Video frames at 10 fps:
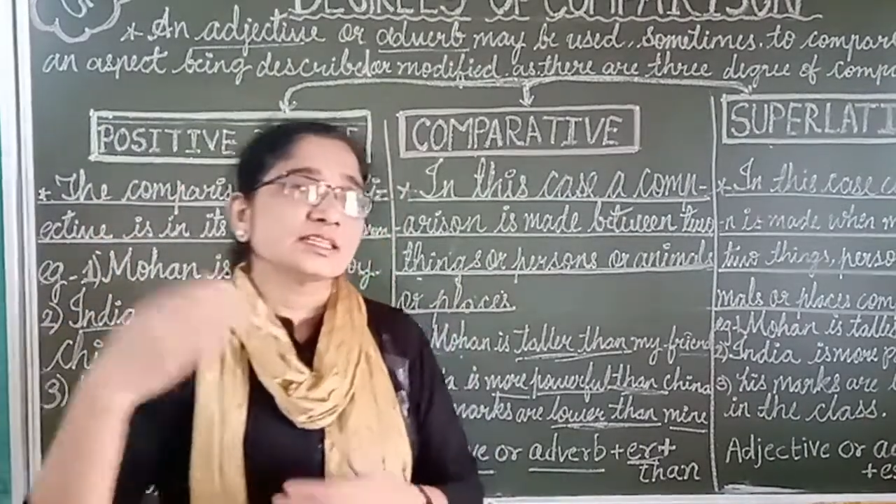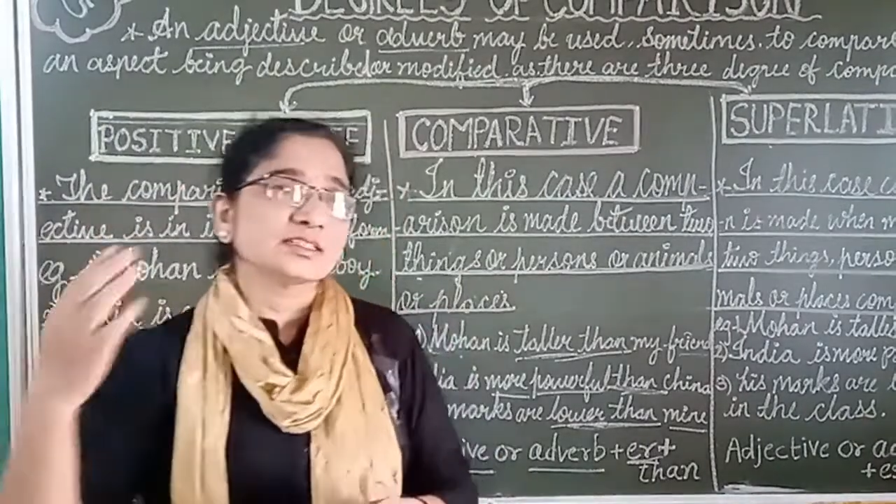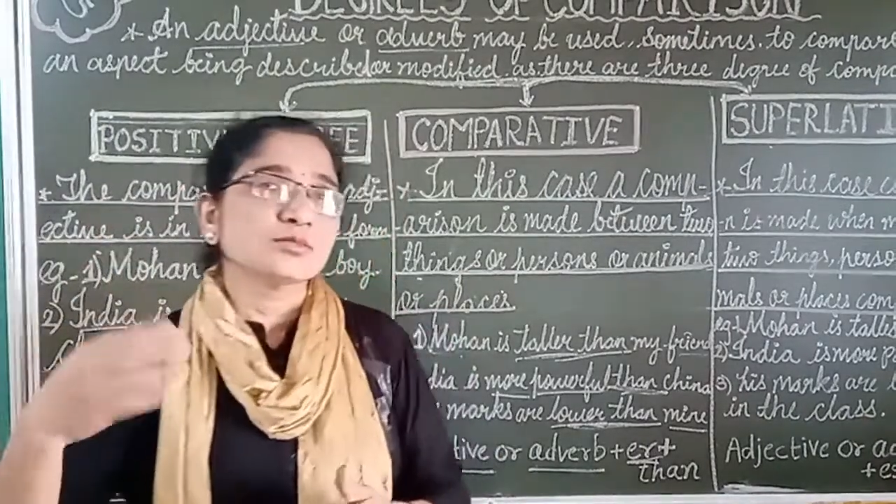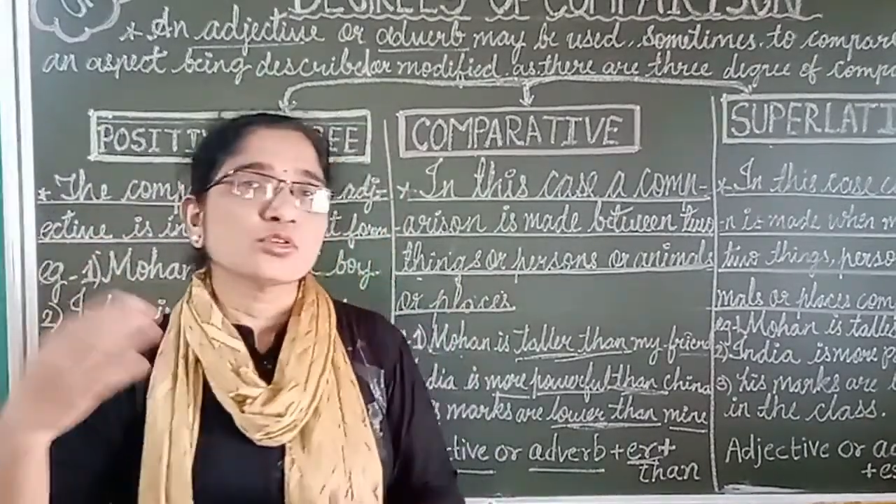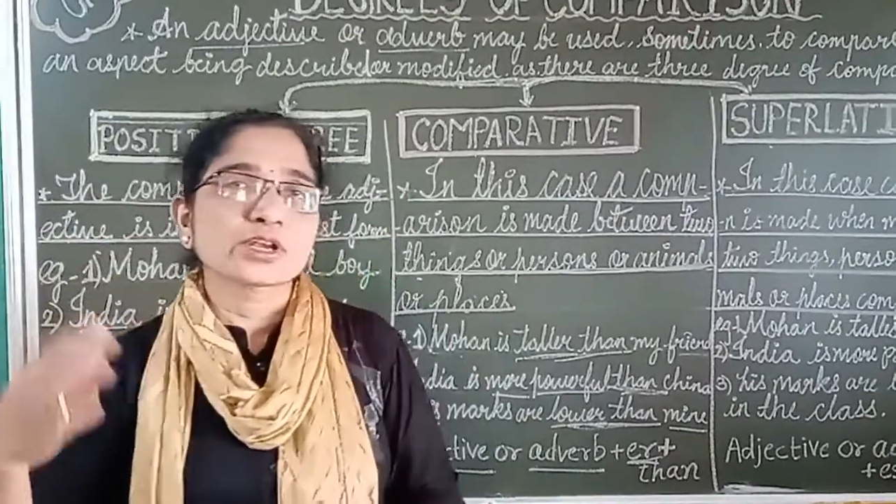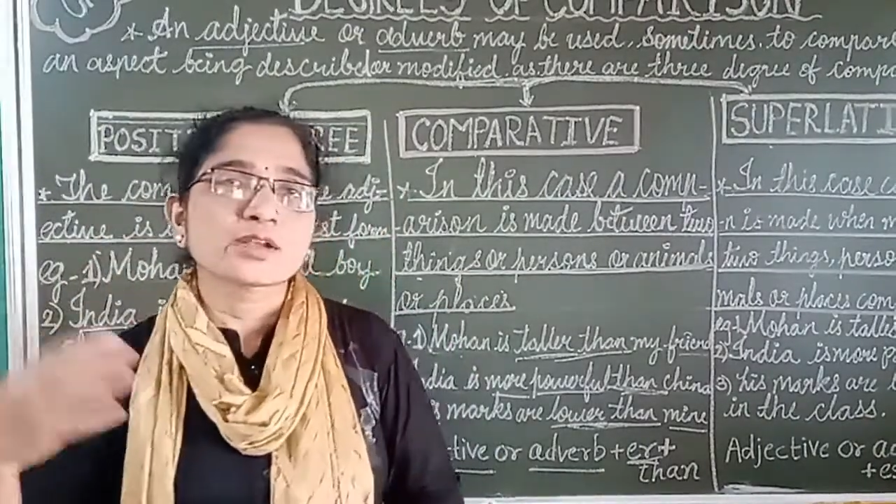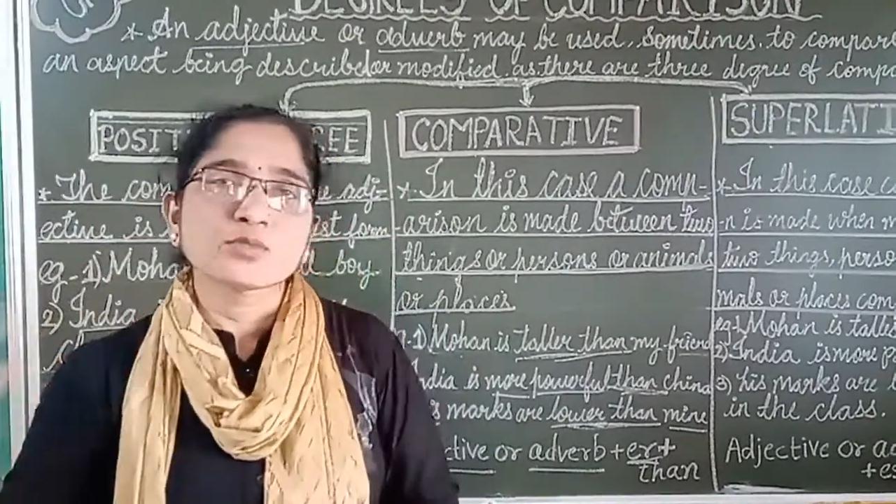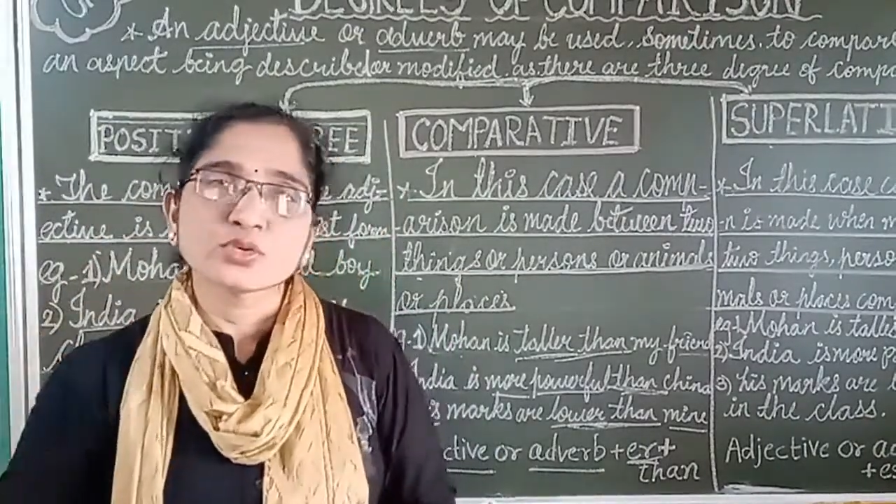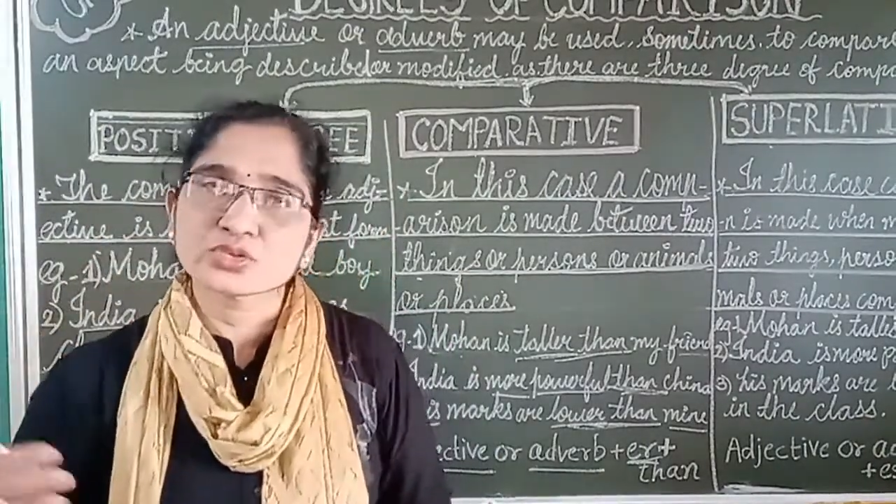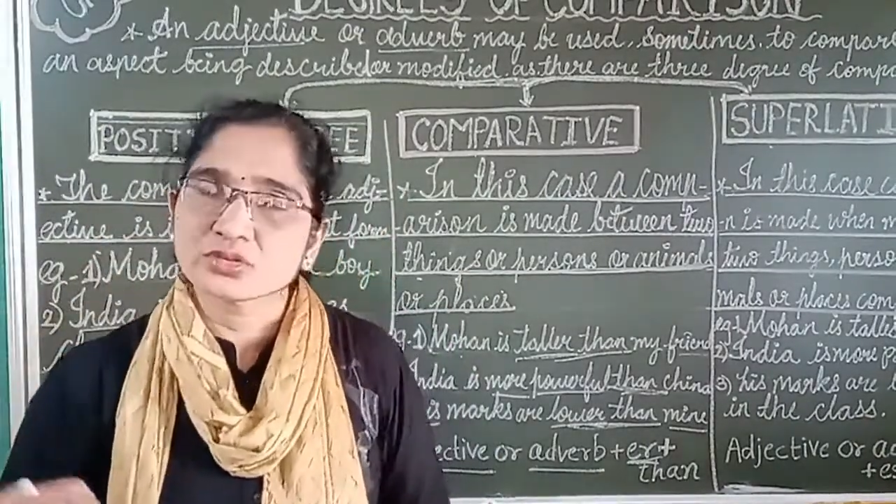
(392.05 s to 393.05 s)
that is more and
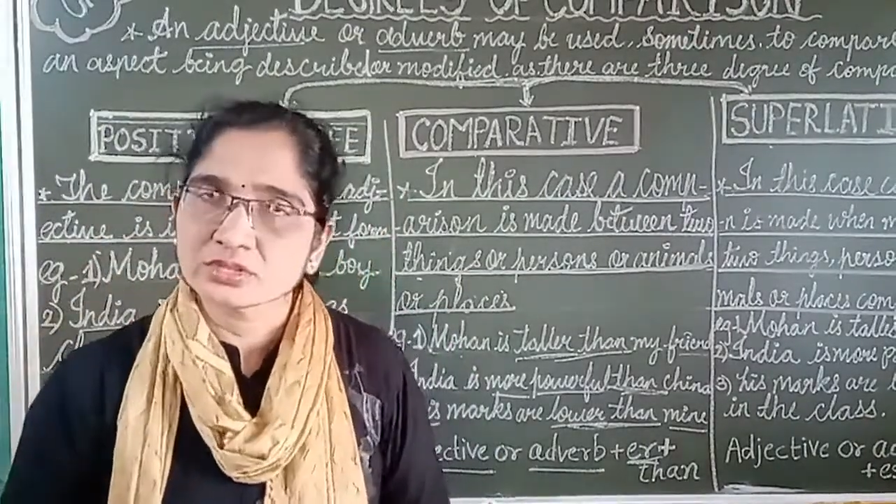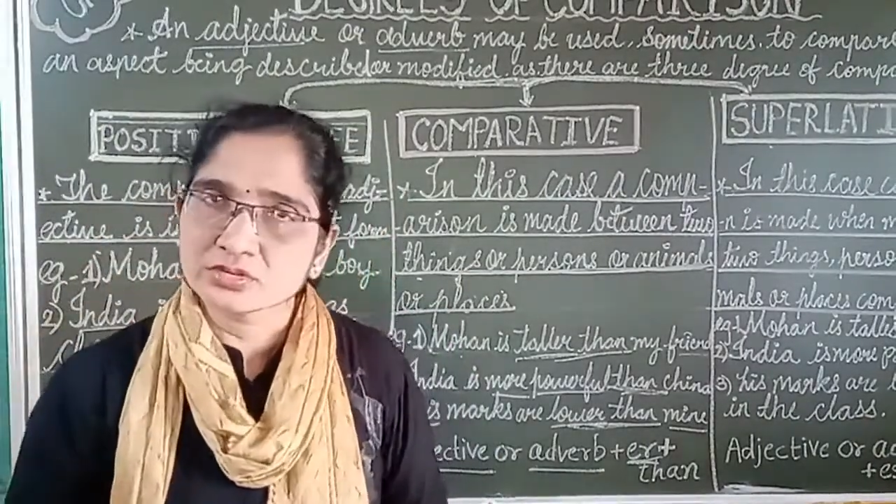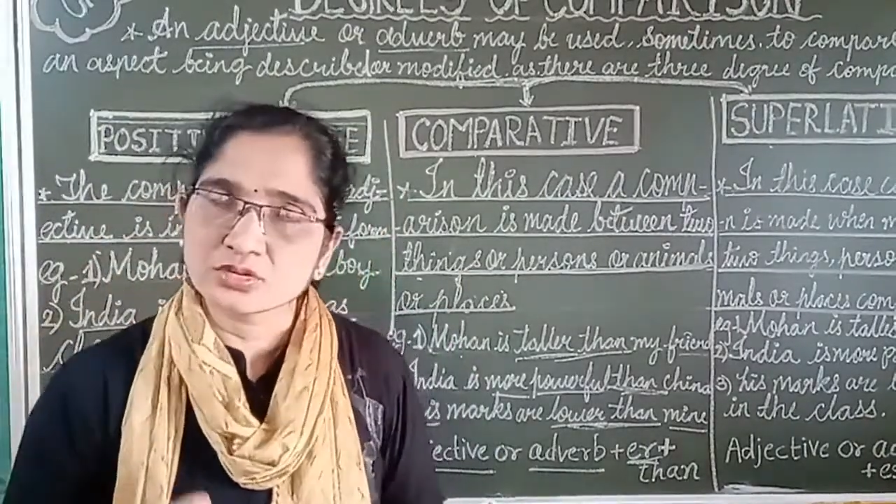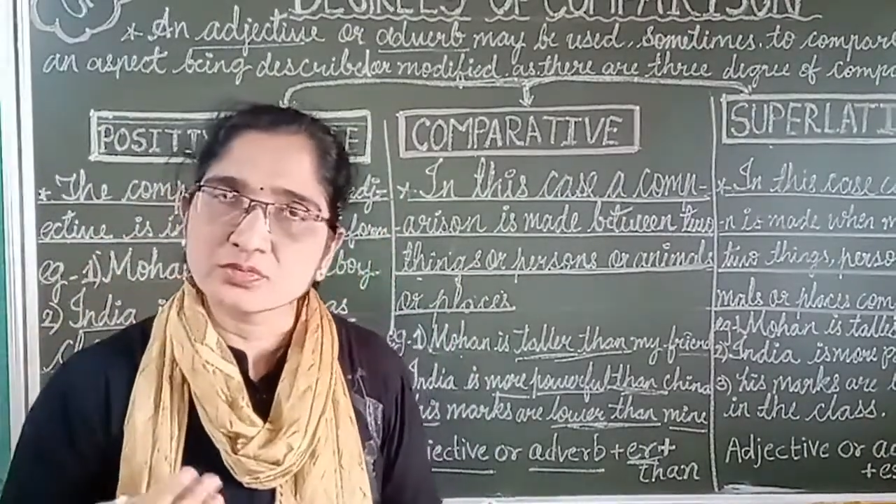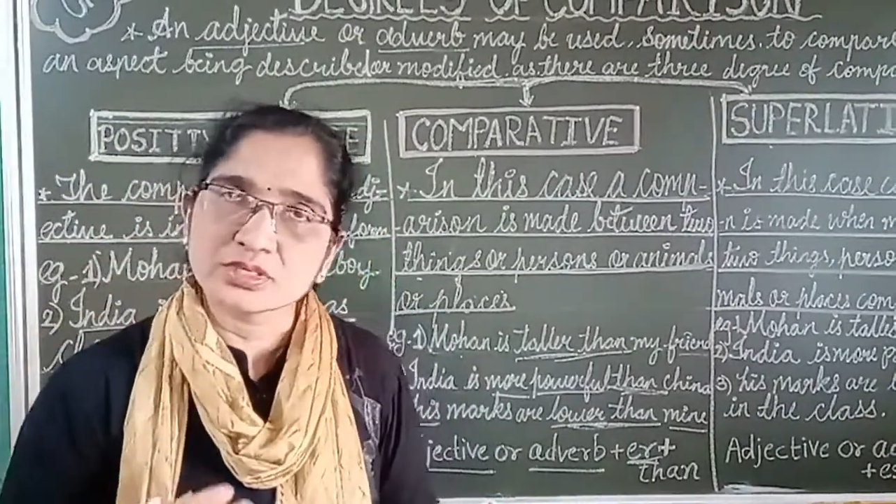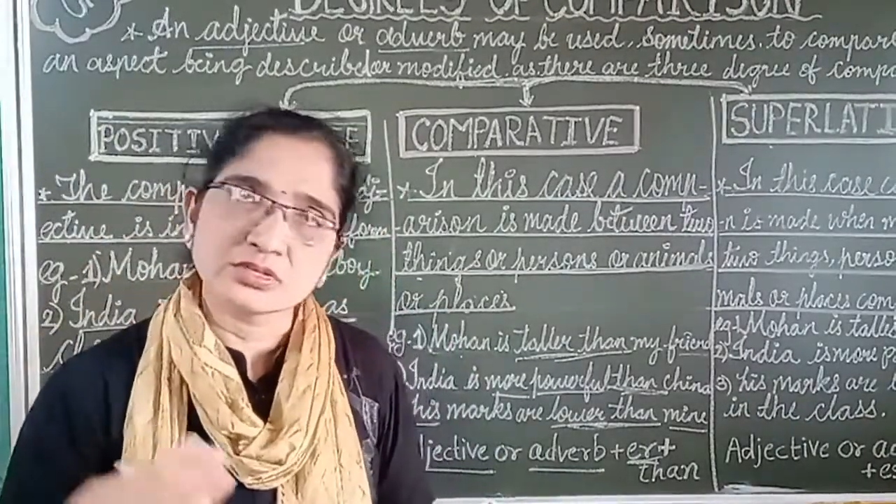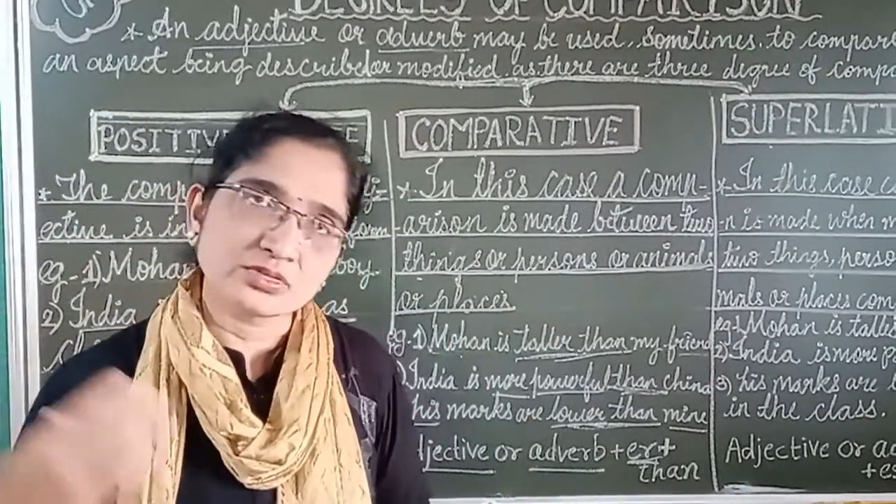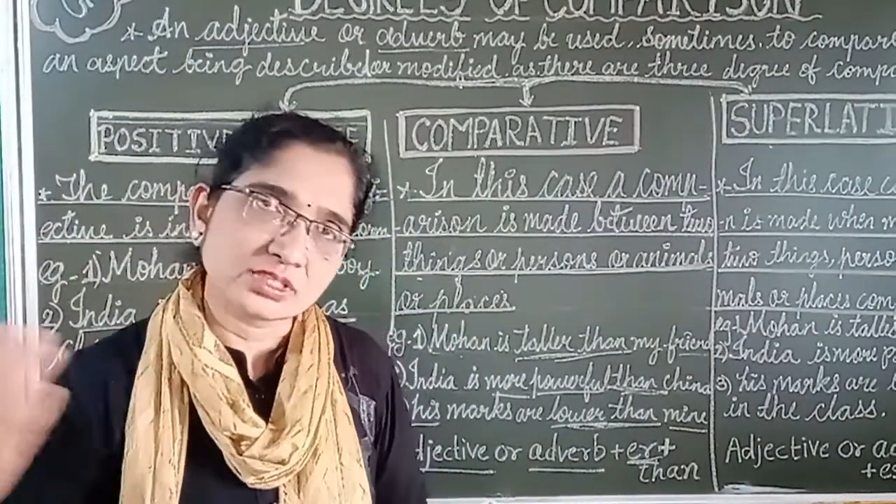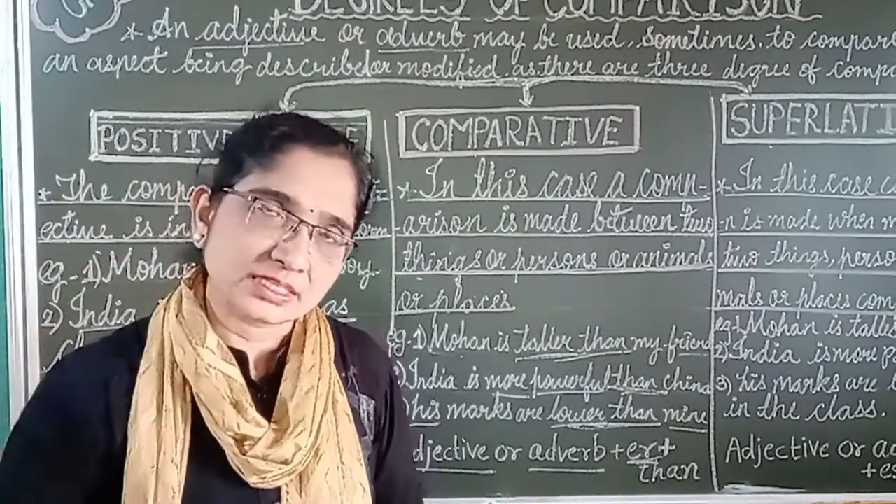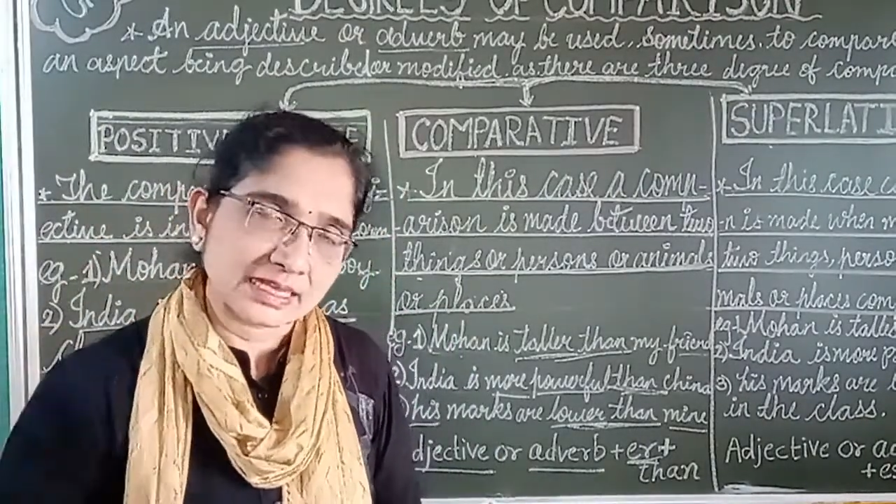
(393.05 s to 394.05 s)
most should be
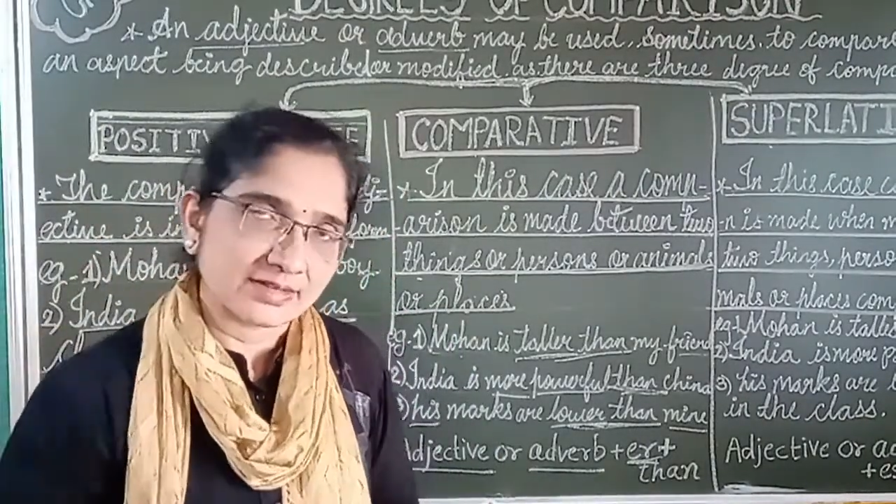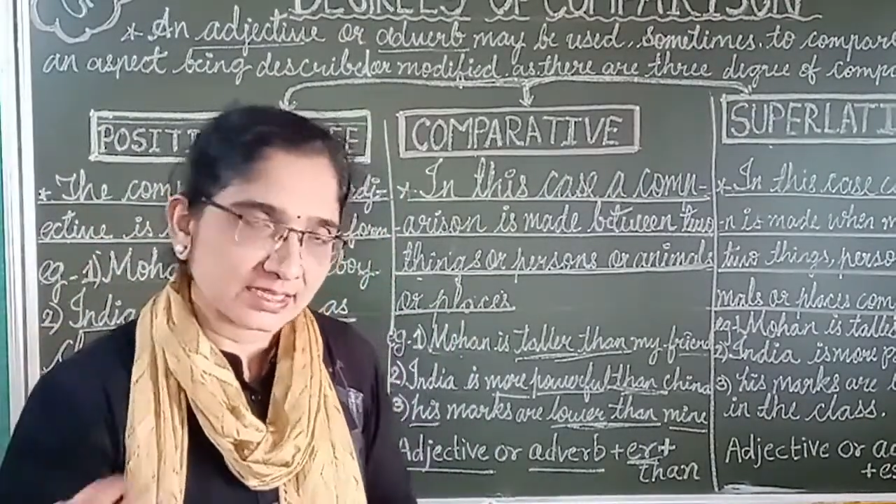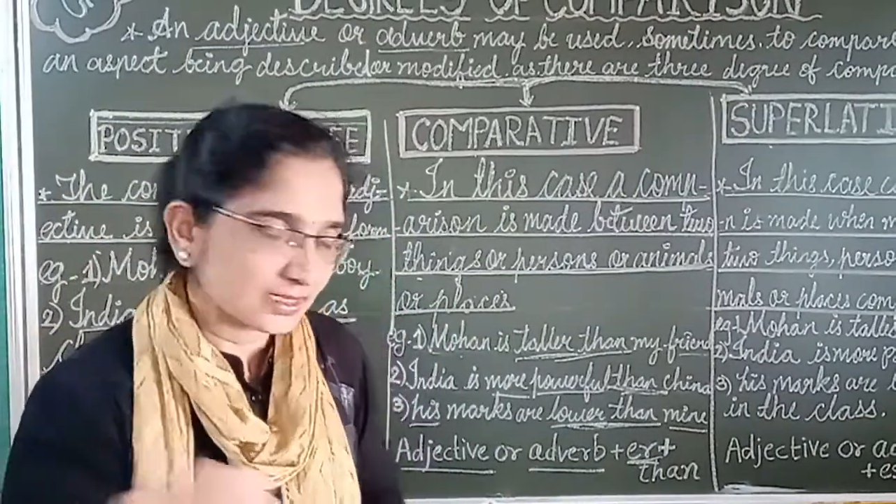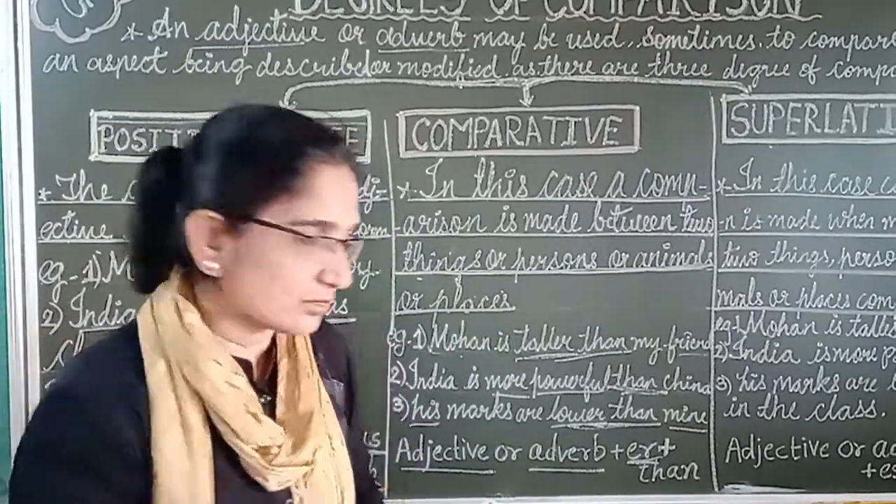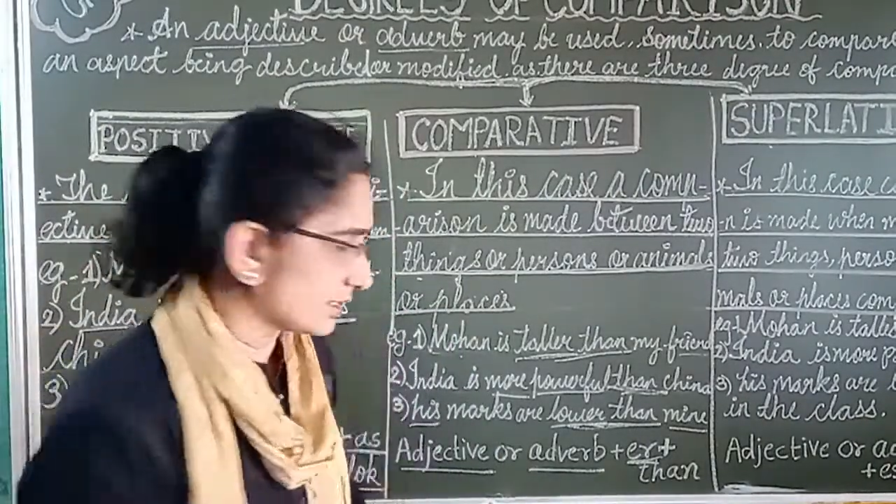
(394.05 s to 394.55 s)
used, that I will tell you